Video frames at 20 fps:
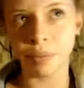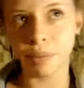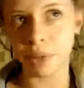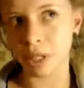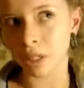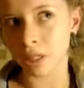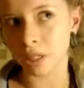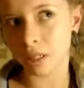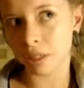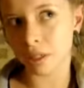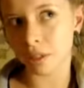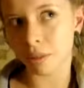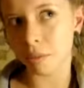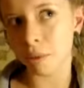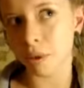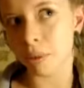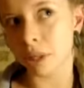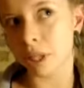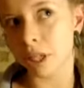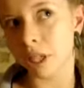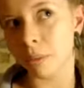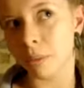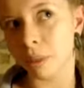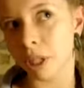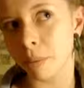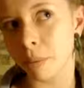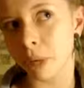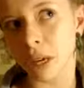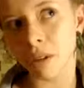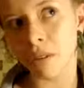This is just probably going to
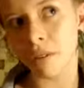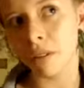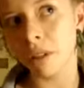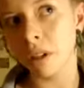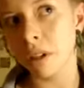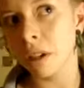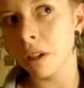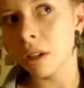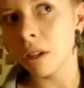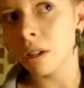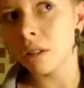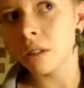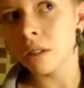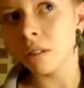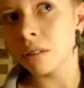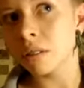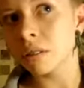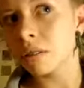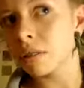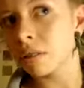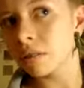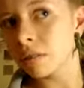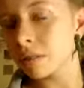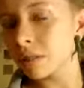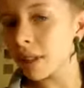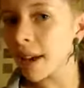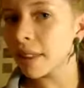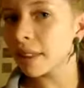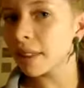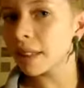be about
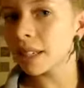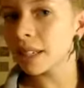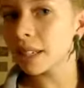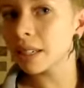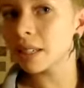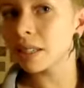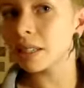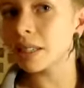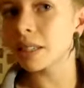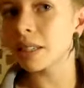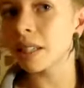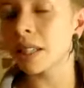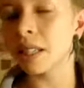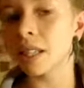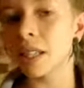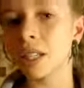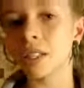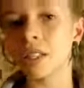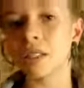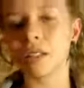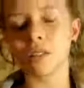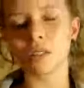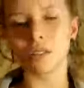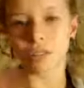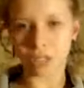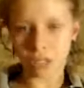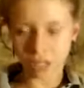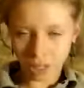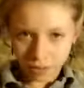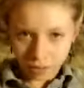that thickness in the end.
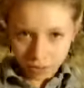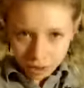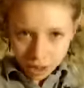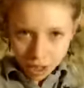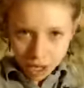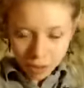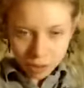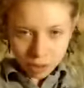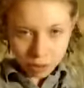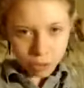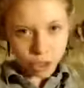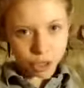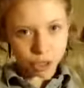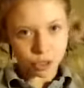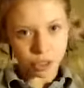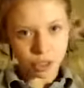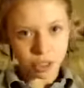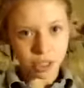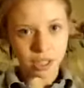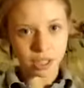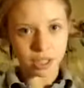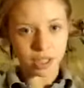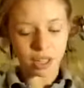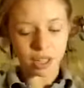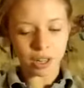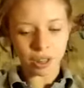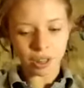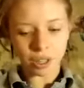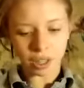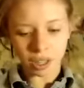Obviously after time it's matured, it's
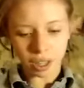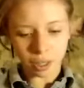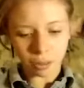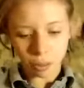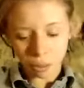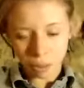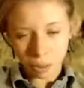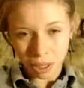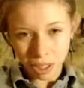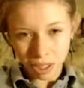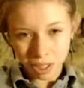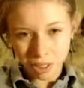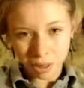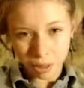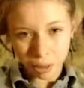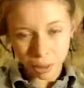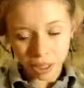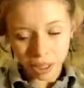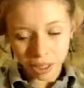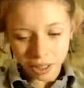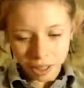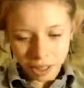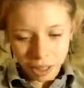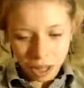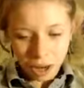going to thicken up a little bit.